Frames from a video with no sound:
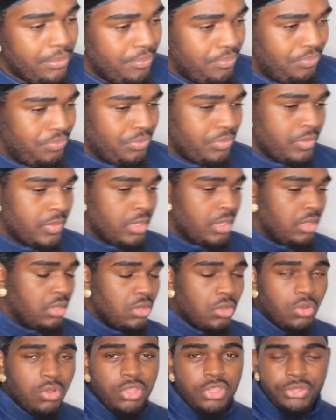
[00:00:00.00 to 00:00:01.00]
An
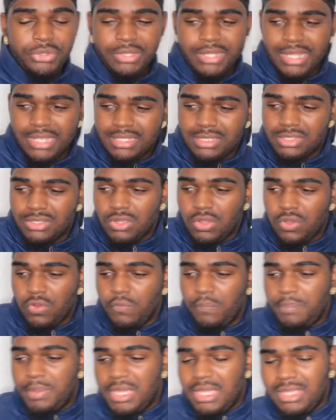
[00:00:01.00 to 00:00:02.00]
oil that's gonna
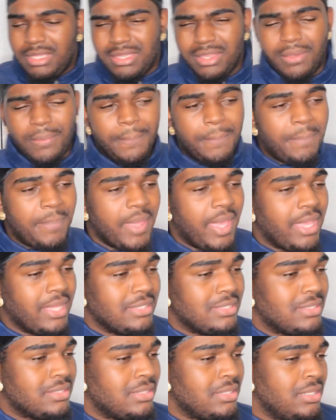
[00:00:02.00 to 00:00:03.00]
be your
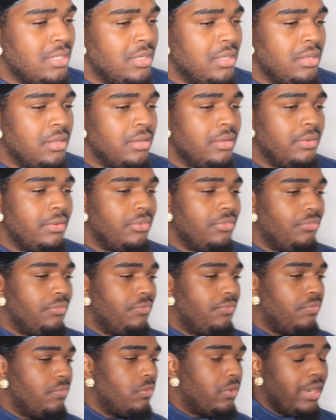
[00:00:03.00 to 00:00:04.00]
best
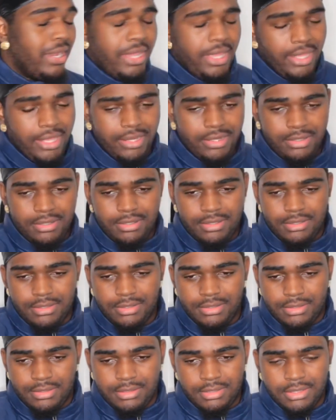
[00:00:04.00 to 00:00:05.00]
friend.
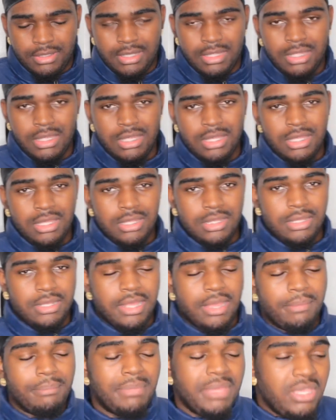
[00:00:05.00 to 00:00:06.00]

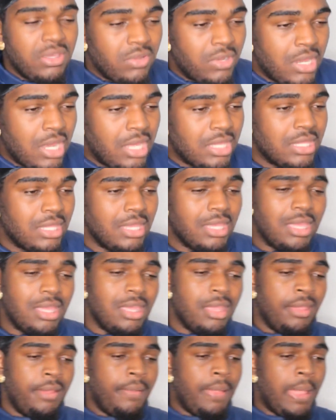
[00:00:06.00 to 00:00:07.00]
Now me on the other hand,